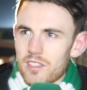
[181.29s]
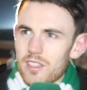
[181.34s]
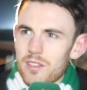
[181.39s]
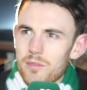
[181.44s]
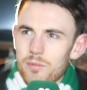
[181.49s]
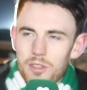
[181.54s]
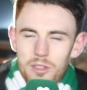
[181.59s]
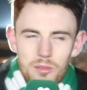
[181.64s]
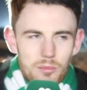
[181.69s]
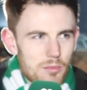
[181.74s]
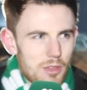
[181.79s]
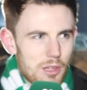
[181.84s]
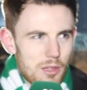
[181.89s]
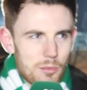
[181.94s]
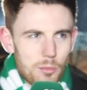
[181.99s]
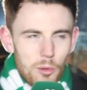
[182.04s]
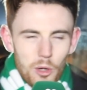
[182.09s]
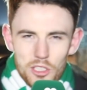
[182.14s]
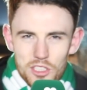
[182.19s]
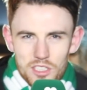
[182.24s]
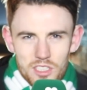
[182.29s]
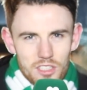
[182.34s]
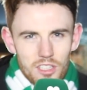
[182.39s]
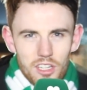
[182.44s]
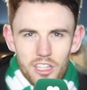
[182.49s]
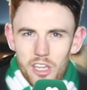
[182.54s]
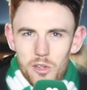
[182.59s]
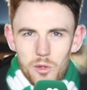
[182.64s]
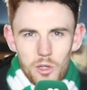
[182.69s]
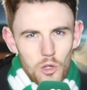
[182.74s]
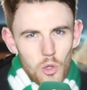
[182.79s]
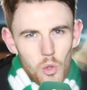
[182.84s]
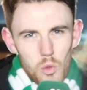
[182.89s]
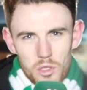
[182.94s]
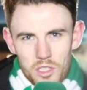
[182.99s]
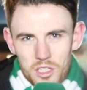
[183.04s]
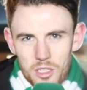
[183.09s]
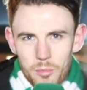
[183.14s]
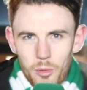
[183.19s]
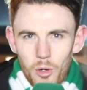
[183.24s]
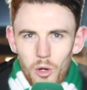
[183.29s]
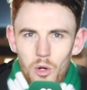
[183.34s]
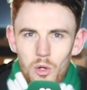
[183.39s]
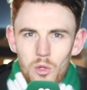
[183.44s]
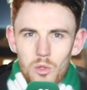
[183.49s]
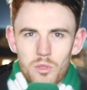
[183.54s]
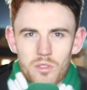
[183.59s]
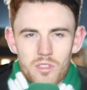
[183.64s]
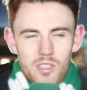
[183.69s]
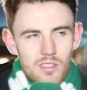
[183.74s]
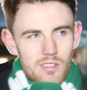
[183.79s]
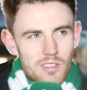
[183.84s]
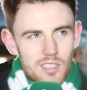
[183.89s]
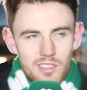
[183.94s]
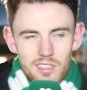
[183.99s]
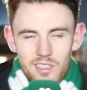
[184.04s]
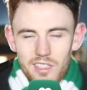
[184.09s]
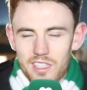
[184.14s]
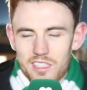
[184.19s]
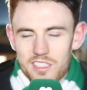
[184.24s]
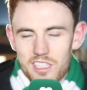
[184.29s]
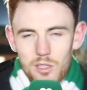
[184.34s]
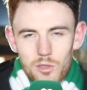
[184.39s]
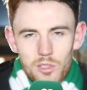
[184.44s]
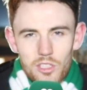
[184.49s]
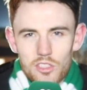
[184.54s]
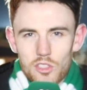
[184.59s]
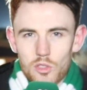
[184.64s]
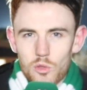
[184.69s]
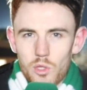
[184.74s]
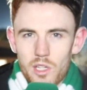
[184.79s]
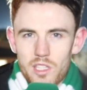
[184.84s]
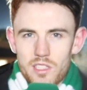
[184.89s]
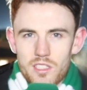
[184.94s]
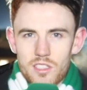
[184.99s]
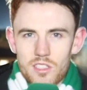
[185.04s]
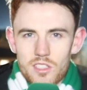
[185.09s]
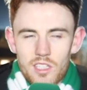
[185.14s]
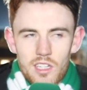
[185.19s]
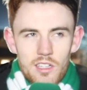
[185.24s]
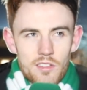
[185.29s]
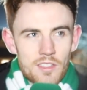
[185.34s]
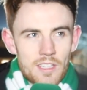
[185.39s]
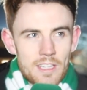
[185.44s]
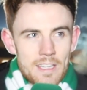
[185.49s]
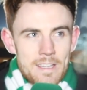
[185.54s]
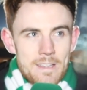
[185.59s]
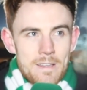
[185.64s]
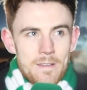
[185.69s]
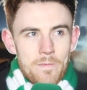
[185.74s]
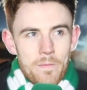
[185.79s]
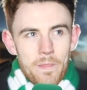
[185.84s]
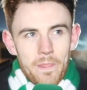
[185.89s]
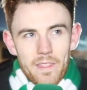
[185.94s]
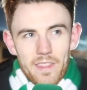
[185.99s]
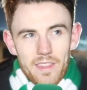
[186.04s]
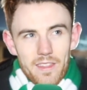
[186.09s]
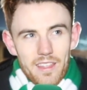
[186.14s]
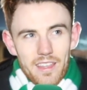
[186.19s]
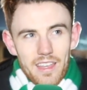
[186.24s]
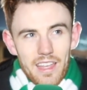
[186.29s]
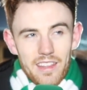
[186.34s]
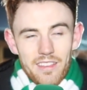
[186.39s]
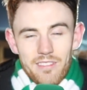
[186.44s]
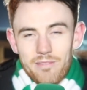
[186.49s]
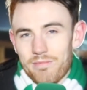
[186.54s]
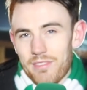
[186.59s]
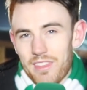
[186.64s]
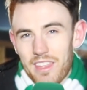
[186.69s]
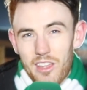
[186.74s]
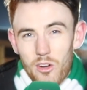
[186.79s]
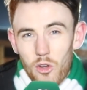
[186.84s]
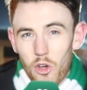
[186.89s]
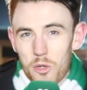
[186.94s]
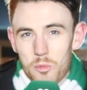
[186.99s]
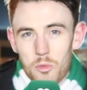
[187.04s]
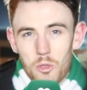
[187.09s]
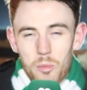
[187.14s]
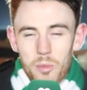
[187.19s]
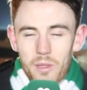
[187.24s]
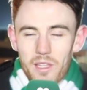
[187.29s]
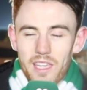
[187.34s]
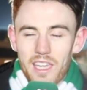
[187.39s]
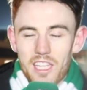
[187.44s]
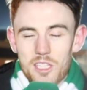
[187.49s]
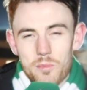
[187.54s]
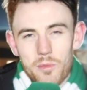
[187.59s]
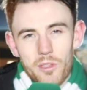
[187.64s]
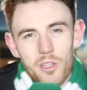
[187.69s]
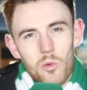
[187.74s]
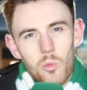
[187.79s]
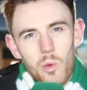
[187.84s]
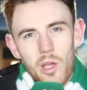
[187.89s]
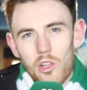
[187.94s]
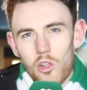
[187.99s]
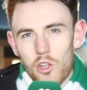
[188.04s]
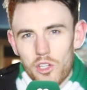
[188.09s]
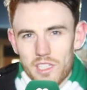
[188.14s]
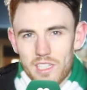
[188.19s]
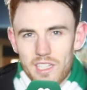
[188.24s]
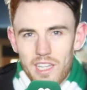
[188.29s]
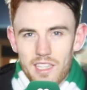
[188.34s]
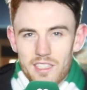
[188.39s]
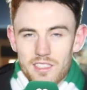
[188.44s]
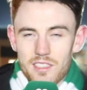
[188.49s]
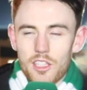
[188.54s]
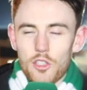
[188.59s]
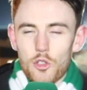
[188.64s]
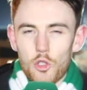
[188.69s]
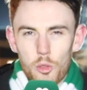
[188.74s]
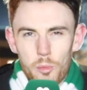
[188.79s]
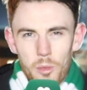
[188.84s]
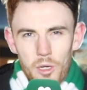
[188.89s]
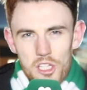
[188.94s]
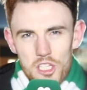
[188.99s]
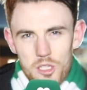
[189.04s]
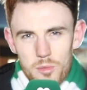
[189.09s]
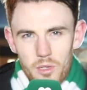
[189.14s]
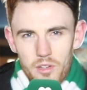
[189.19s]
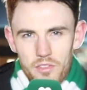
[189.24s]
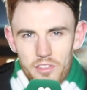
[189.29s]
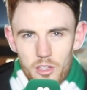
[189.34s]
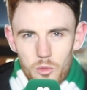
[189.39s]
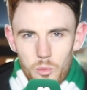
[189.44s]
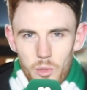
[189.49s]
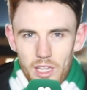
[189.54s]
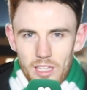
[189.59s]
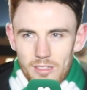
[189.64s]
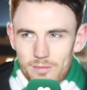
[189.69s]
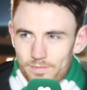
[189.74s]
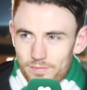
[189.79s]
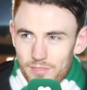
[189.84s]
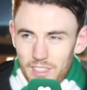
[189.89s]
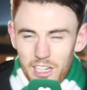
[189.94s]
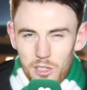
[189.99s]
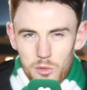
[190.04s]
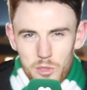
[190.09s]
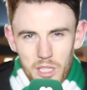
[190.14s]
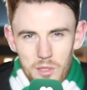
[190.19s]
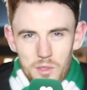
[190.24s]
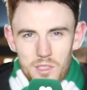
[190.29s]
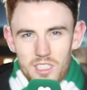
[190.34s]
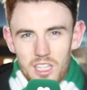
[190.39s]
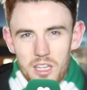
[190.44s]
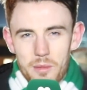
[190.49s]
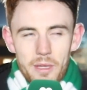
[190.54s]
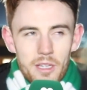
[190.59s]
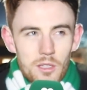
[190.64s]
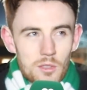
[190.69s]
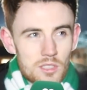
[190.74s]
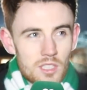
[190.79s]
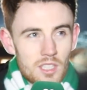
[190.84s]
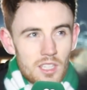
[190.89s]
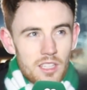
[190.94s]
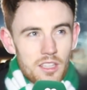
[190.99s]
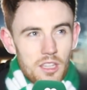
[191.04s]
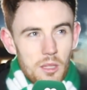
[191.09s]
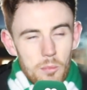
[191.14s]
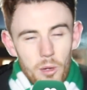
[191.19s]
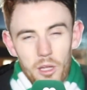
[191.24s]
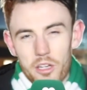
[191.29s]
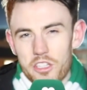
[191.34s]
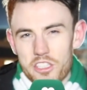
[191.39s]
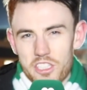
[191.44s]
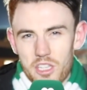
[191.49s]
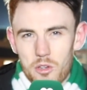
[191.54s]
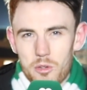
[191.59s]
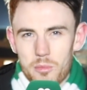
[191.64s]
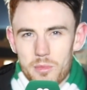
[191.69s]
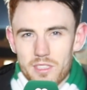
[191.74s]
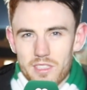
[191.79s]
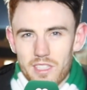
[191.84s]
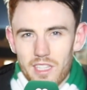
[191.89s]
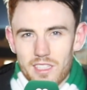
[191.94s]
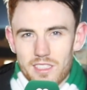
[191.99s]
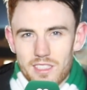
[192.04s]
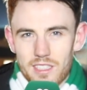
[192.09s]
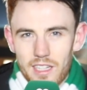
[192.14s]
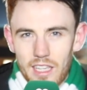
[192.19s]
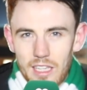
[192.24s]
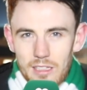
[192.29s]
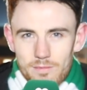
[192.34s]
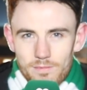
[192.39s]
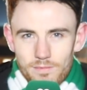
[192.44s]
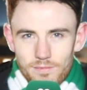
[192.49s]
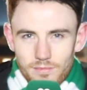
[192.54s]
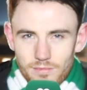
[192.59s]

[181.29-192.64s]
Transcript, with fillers: The, the, the, boys in the dugout are holding the ball to, to delay Celtic's throw ins and stuff and they are horrible to play against, but they're well organised. They do punch above their weight, and I'll tell you something else. They punished our mistakes tonight.